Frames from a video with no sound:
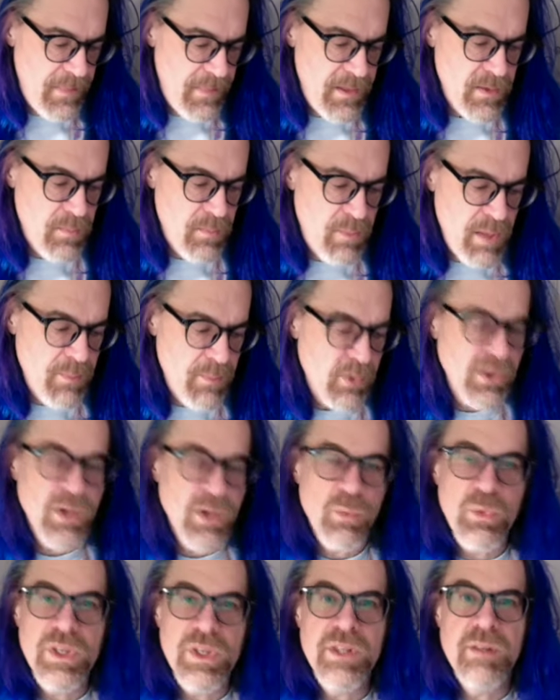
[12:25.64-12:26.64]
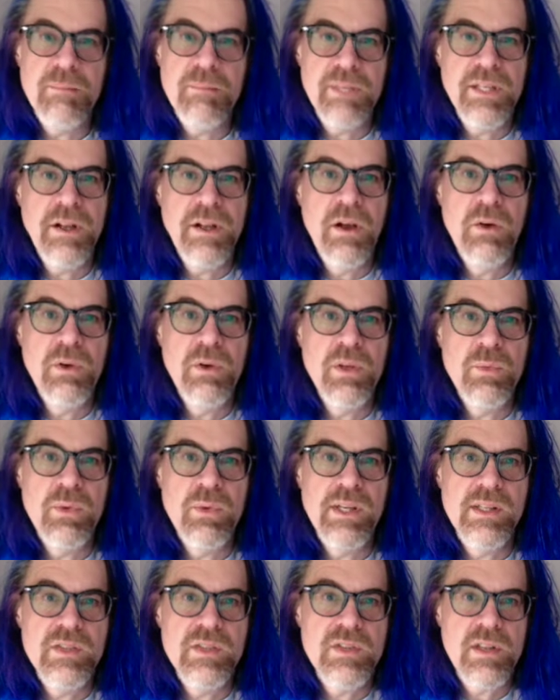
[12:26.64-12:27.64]
People can read the Meno in
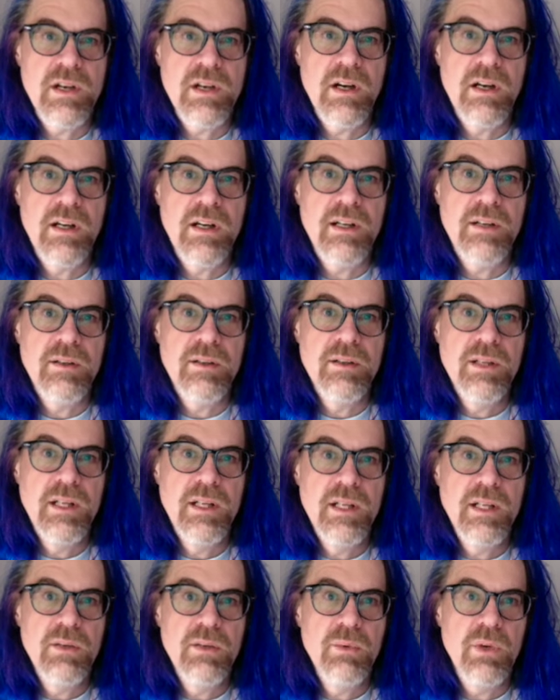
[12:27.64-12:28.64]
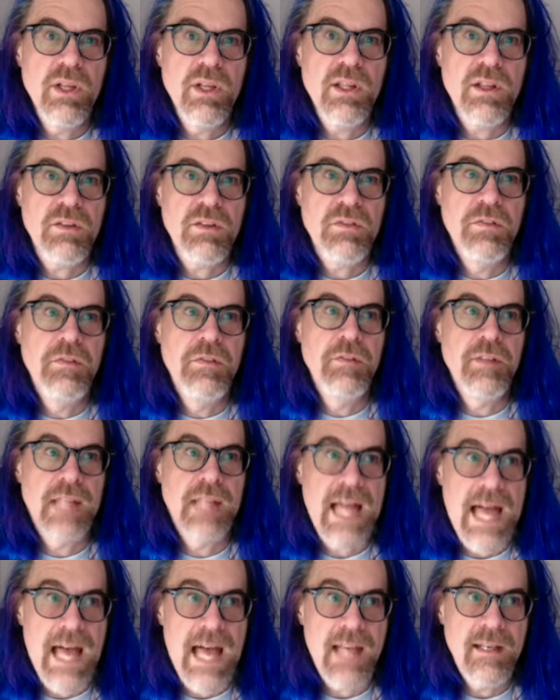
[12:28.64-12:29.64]
ways that are really
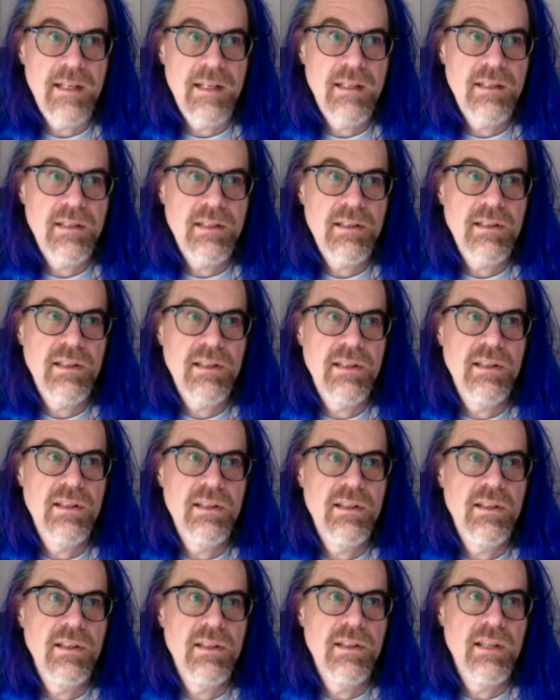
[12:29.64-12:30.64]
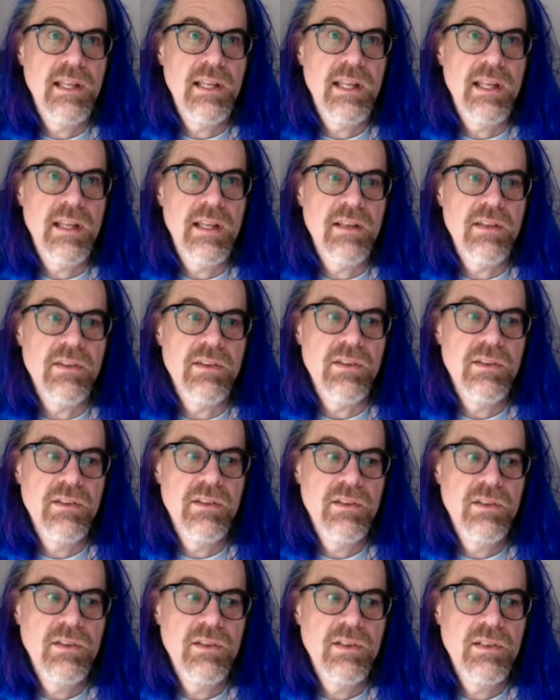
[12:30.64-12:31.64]
flat and
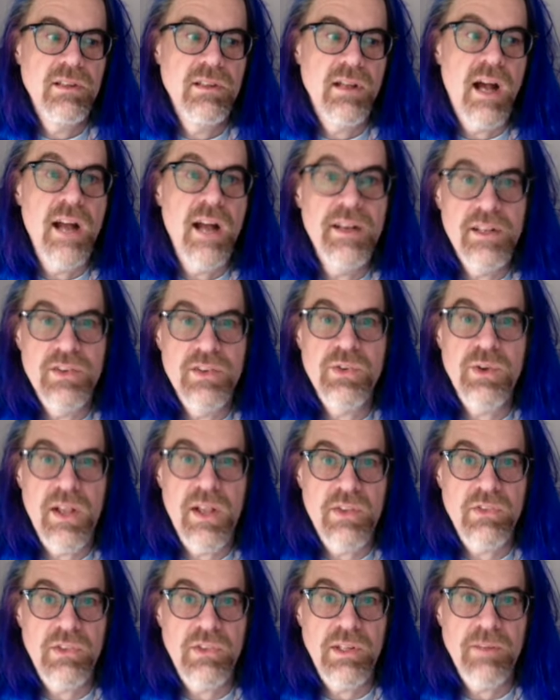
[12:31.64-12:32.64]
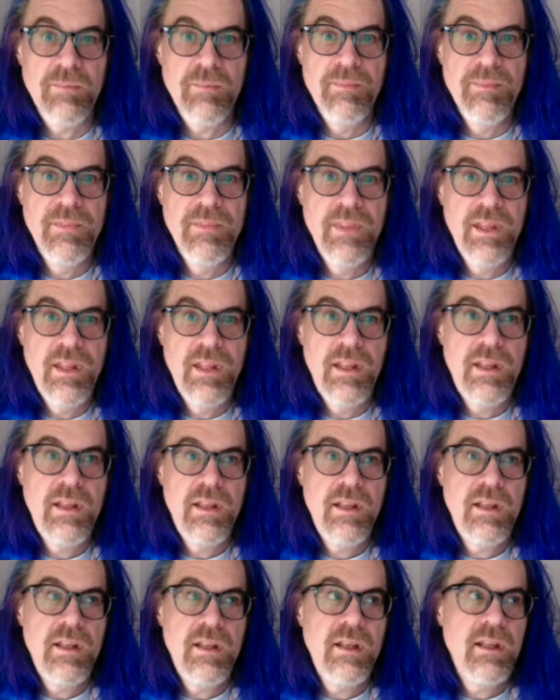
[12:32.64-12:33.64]
uninteresting,
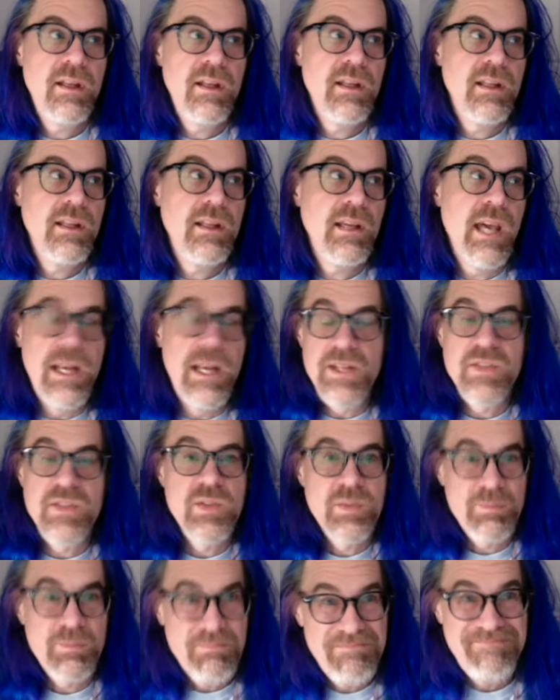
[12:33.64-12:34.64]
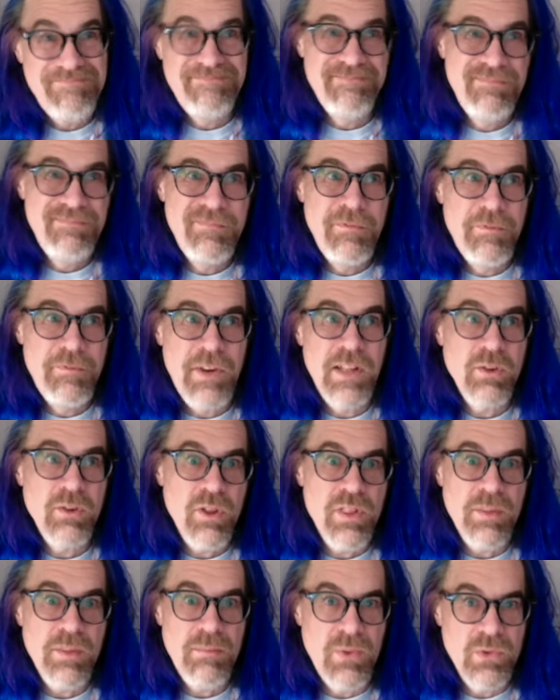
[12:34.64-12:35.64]
and it's frankly
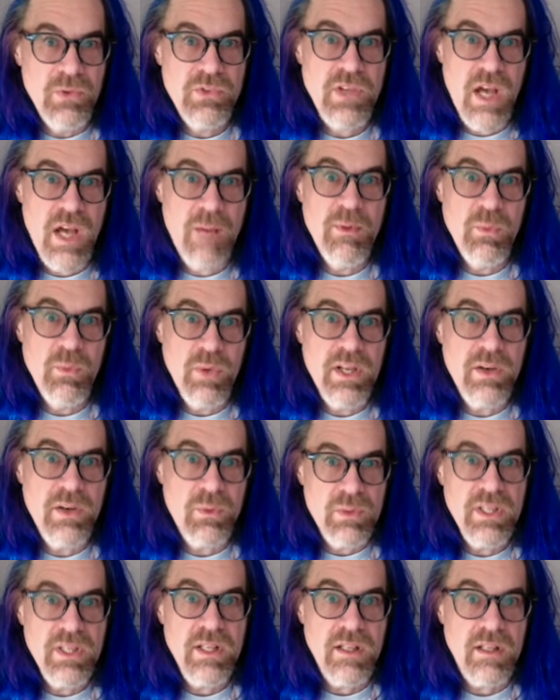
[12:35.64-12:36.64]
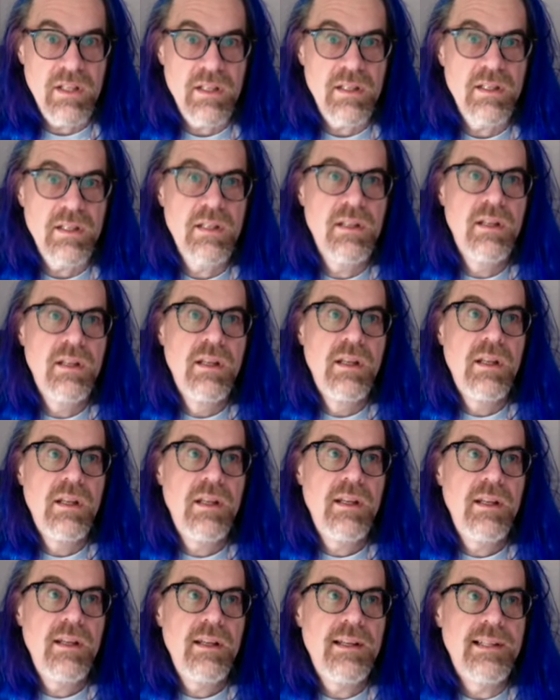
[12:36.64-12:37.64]
the most common way to read it,
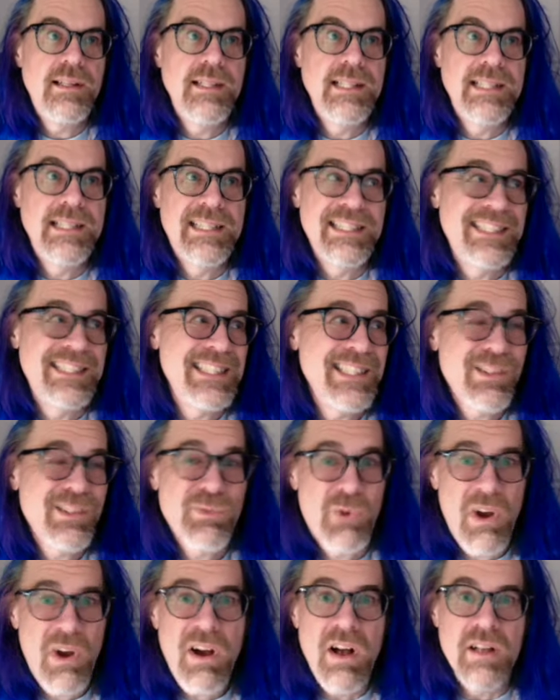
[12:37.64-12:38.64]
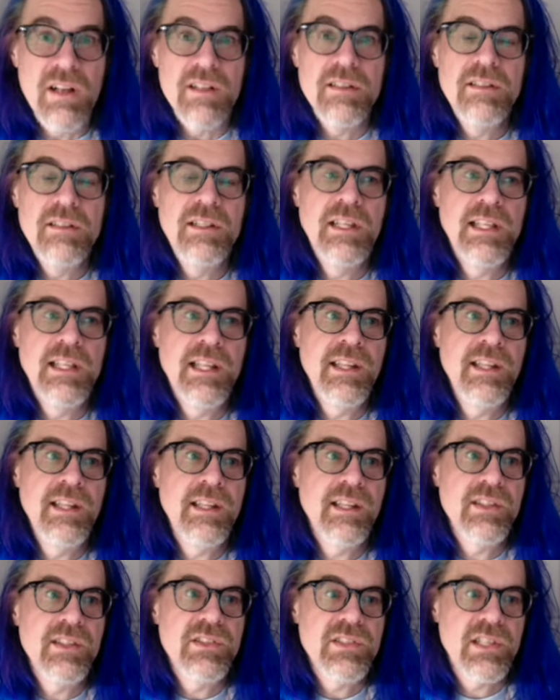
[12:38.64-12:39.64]
and I think it's wrong, and I think
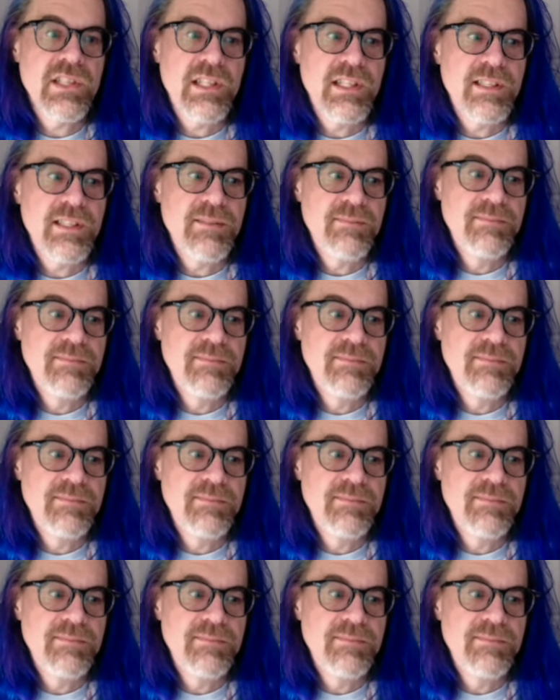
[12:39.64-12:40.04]
it's I